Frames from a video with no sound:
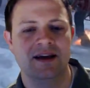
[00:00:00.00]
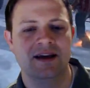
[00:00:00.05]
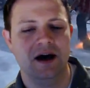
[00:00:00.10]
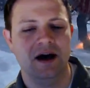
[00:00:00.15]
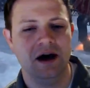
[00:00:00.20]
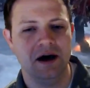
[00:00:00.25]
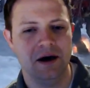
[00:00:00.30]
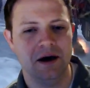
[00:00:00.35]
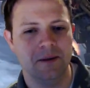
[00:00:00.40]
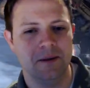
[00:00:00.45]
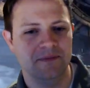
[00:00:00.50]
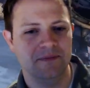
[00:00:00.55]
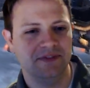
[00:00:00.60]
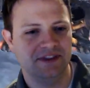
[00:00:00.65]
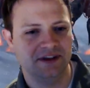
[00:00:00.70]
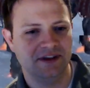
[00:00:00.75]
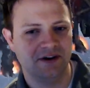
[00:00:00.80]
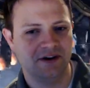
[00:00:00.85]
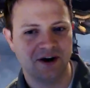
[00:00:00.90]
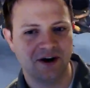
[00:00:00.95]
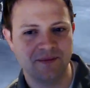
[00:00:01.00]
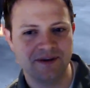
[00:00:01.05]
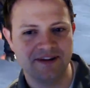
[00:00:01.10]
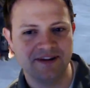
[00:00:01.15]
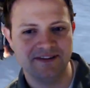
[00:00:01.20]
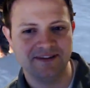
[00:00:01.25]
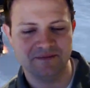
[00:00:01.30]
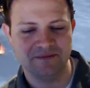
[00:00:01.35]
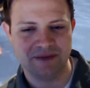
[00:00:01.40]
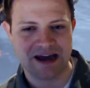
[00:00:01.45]
The
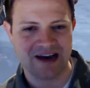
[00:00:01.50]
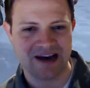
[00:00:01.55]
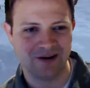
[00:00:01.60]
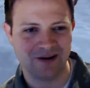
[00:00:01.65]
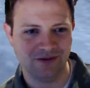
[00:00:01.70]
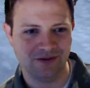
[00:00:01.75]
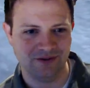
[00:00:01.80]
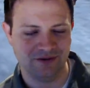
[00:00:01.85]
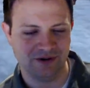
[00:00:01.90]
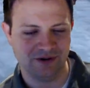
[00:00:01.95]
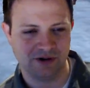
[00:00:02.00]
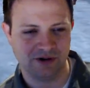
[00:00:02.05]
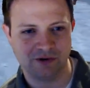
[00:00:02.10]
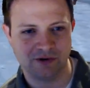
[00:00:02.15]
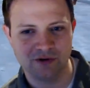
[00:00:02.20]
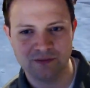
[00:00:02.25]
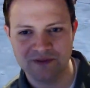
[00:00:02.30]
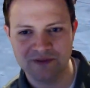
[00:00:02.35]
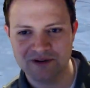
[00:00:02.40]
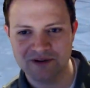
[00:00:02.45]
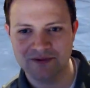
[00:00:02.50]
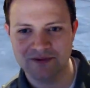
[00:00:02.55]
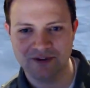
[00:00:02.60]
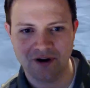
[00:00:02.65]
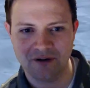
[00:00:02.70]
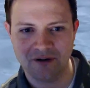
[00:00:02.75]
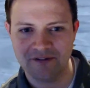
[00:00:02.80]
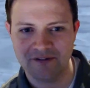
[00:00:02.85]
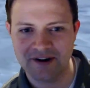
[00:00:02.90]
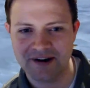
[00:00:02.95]
armies and battles and recruitment was
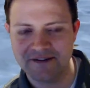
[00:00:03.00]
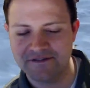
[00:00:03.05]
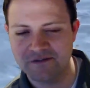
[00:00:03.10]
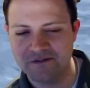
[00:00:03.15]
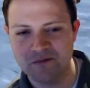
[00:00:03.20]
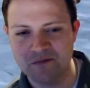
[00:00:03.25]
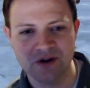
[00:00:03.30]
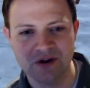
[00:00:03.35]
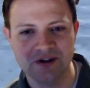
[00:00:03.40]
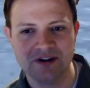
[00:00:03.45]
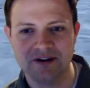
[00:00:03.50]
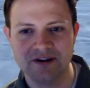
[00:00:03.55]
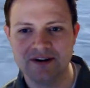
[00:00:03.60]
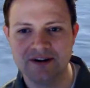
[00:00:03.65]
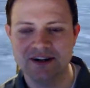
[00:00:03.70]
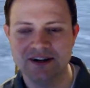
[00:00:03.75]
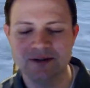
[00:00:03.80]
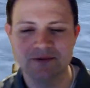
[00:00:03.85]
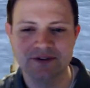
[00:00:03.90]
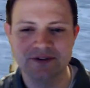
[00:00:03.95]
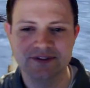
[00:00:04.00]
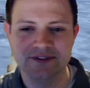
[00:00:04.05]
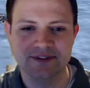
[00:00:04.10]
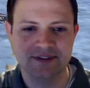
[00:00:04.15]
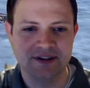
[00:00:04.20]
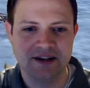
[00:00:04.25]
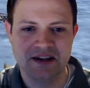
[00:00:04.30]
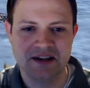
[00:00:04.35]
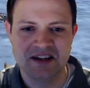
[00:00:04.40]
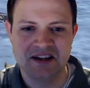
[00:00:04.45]
all very familiar, and it
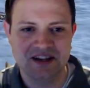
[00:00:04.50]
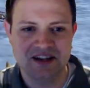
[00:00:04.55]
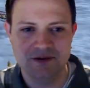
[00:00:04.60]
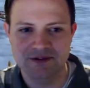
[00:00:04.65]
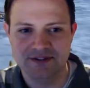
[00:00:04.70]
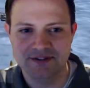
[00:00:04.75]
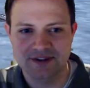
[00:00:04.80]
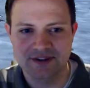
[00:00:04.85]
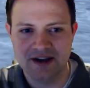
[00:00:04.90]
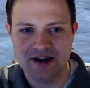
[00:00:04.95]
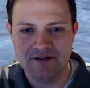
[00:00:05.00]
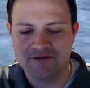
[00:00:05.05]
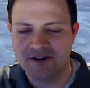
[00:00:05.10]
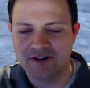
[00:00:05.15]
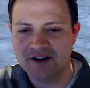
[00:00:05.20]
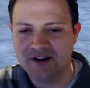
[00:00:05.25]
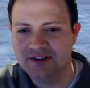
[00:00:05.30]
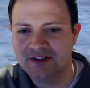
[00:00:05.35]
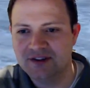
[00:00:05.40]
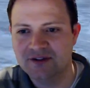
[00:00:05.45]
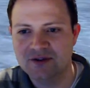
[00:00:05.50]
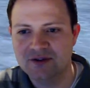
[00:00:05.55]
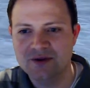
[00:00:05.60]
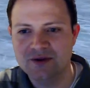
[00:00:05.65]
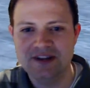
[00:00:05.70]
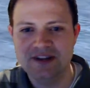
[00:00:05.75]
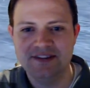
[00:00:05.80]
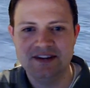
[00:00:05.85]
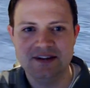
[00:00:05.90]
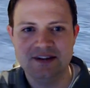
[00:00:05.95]
was fun to do
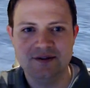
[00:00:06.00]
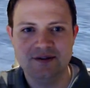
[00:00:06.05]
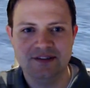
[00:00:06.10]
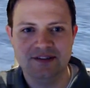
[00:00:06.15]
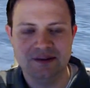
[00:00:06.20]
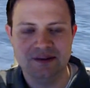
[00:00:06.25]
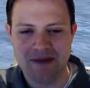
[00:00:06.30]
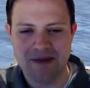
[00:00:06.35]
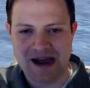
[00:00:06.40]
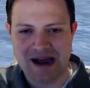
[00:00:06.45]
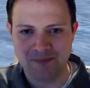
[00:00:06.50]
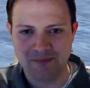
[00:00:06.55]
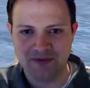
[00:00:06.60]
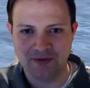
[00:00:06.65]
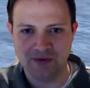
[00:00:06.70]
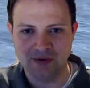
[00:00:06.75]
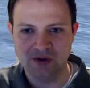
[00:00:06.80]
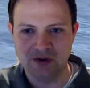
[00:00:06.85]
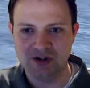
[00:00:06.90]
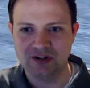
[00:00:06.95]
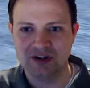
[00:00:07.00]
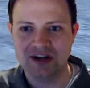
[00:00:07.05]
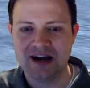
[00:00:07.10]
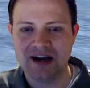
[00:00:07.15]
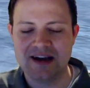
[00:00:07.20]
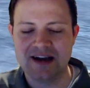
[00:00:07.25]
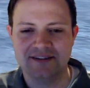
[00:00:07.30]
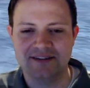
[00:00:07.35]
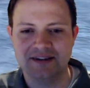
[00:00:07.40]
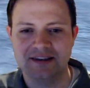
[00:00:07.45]
and easy to use. The maps looked
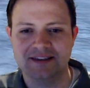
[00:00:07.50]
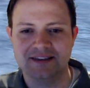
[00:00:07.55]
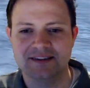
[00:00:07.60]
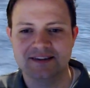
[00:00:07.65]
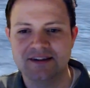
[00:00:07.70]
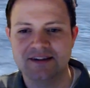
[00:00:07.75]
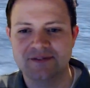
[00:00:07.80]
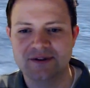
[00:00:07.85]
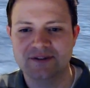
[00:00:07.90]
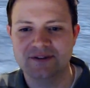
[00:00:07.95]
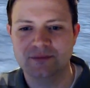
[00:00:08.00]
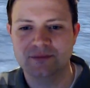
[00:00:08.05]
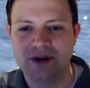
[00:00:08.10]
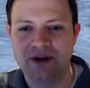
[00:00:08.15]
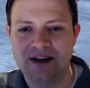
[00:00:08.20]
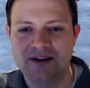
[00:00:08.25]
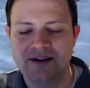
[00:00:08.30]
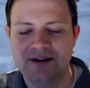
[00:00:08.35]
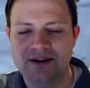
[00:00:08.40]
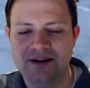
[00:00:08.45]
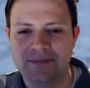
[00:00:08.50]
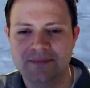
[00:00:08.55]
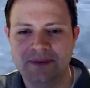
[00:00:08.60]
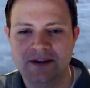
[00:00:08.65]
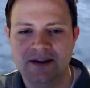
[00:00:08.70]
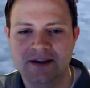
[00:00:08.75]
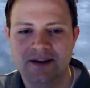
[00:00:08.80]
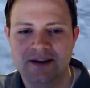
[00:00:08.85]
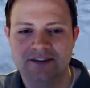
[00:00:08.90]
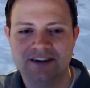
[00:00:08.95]
nice, like the stuff I was playing on.
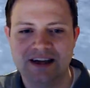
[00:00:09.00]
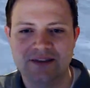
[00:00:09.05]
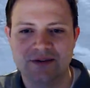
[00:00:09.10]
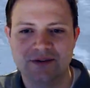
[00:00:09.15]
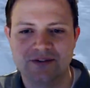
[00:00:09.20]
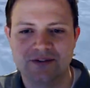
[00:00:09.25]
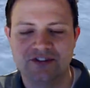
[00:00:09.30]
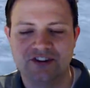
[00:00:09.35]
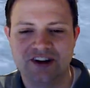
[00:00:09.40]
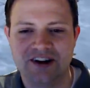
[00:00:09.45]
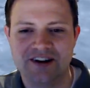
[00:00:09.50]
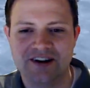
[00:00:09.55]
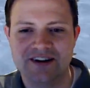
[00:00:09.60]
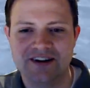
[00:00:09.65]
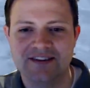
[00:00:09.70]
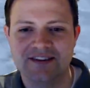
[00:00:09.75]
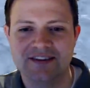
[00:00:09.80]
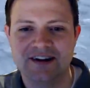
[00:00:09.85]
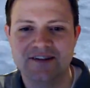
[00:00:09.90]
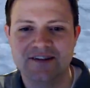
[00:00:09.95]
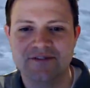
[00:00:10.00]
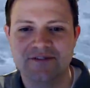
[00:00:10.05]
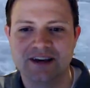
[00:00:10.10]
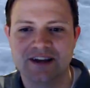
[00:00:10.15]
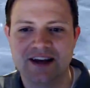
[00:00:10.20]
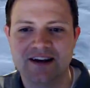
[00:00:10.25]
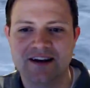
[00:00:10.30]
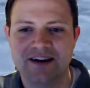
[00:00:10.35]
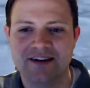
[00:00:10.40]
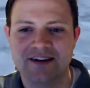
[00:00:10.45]
Check out those chariots there for
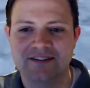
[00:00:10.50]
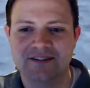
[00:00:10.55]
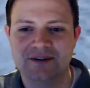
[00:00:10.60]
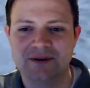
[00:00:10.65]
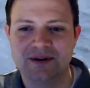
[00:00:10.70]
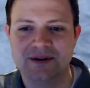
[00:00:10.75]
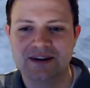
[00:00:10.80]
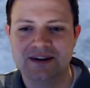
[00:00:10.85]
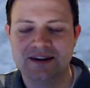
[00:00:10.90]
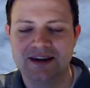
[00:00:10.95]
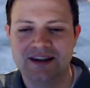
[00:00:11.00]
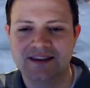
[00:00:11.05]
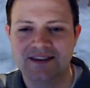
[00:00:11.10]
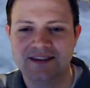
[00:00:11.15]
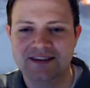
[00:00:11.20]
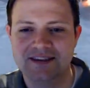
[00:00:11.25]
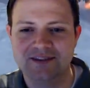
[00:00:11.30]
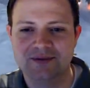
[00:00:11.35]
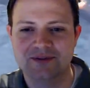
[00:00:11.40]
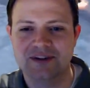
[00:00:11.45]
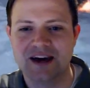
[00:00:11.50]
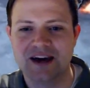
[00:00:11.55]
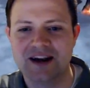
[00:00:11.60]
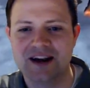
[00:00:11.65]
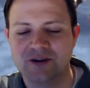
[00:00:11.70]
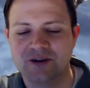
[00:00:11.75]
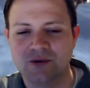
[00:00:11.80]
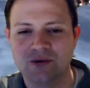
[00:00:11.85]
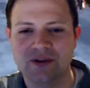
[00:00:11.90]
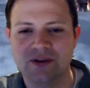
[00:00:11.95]
Chaos too, and this was kind
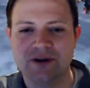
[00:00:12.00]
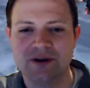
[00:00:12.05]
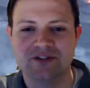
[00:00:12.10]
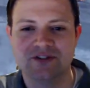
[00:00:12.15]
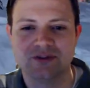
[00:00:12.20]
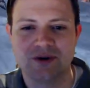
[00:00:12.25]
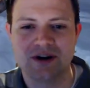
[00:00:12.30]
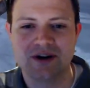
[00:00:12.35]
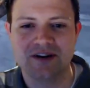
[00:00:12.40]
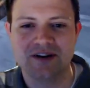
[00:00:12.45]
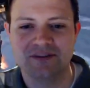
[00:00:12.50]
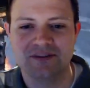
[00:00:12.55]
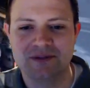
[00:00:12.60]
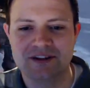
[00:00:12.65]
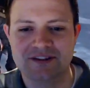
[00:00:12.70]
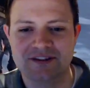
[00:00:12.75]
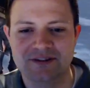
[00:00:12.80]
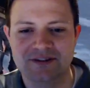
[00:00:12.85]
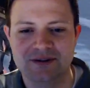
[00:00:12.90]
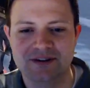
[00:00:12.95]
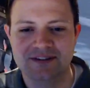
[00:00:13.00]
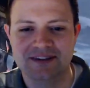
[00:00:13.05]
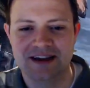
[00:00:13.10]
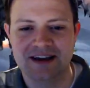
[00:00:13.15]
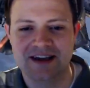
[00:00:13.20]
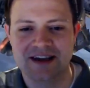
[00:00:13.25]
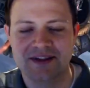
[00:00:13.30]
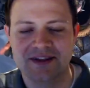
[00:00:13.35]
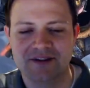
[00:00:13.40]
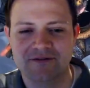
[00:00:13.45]
of cool. They were showing off some of these units
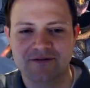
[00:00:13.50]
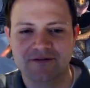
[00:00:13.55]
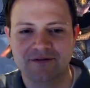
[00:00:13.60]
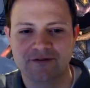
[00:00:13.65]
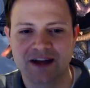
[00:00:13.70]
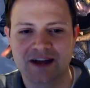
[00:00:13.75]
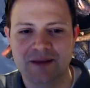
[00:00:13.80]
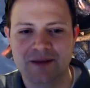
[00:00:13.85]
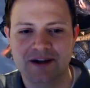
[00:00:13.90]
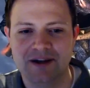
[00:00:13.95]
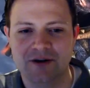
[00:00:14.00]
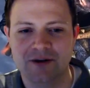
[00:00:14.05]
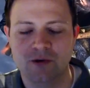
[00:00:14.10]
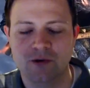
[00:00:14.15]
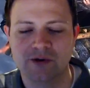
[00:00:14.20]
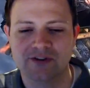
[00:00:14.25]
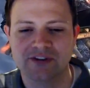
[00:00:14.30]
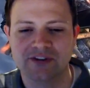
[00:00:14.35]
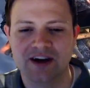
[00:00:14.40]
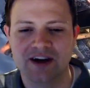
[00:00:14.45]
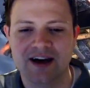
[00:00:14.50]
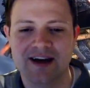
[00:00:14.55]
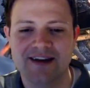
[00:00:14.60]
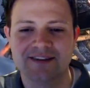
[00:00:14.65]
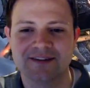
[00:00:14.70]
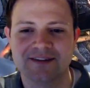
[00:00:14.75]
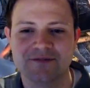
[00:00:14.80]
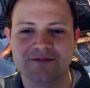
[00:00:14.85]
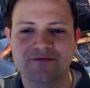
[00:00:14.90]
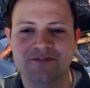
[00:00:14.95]
that had like flaming horse
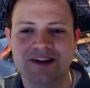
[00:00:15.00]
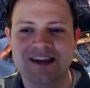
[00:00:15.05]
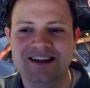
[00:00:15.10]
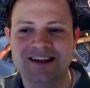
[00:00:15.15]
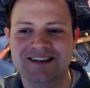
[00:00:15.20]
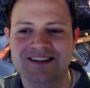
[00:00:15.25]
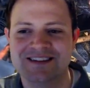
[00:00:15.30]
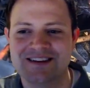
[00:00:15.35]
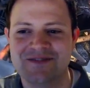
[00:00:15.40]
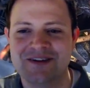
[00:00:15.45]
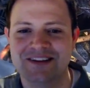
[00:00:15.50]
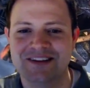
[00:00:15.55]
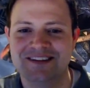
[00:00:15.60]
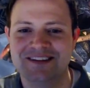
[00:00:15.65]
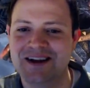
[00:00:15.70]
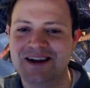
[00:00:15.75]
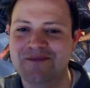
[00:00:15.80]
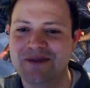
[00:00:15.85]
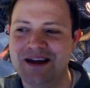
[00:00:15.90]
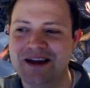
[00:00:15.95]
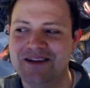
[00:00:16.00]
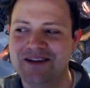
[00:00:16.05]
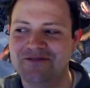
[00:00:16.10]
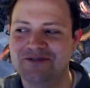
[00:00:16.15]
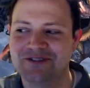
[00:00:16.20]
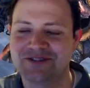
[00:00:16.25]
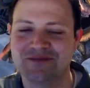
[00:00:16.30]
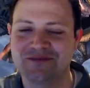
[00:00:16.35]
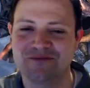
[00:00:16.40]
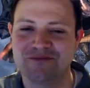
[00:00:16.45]
eyes and feet and stuff. That's going to make
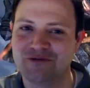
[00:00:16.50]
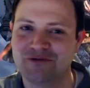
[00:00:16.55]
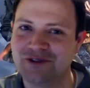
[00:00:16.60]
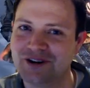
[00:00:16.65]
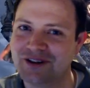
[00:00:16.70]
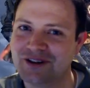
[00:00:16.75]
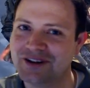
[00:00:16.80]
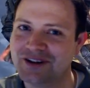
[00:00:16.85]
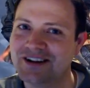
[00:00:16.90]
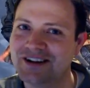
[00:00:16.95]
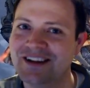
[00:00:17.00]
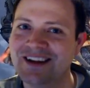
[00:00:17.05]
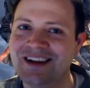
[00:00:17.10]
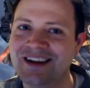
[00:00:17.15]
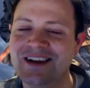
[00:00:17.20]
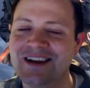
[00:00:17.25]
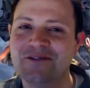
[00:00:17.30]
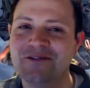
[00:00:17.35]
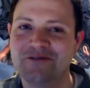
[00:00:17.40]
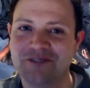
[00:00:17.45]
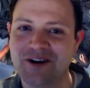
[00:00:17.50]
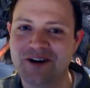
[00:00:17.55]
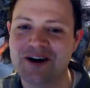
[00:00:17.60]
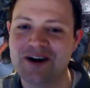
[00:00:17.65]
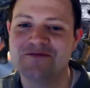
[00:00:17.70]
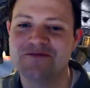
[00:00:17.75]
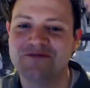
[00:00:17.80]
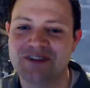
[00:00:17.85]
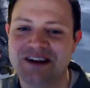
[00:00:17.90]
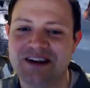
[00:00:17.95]
for some really
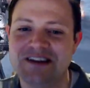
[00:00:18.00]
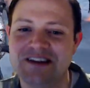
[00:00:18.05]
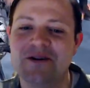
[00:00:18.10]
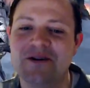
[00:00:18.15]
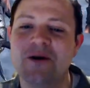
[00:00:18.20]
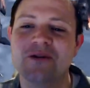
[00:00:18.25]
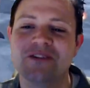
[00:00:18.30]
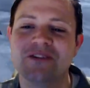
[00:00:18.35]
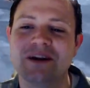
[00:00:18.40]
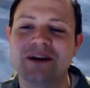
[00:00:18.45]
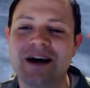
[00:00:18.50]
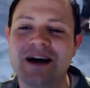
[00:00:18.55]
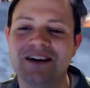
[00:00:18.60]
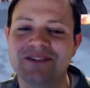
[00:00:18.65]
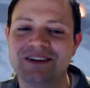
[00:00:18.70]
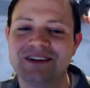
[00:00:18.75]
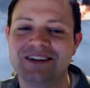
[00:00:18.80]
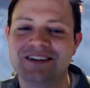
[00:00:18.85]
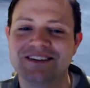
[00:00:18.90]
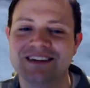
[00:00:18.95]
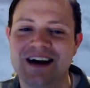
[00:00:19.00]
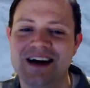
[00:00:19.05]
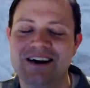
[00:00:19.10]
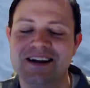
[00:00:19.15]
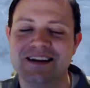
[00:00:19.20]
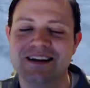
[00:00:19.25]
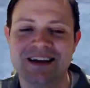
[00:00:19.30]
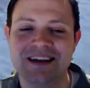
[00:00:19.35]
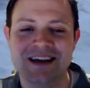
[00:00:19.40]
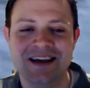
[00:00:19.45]
fun videos, and I'm actually
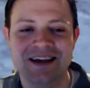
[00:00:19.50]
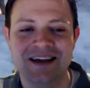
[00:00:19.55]
excited.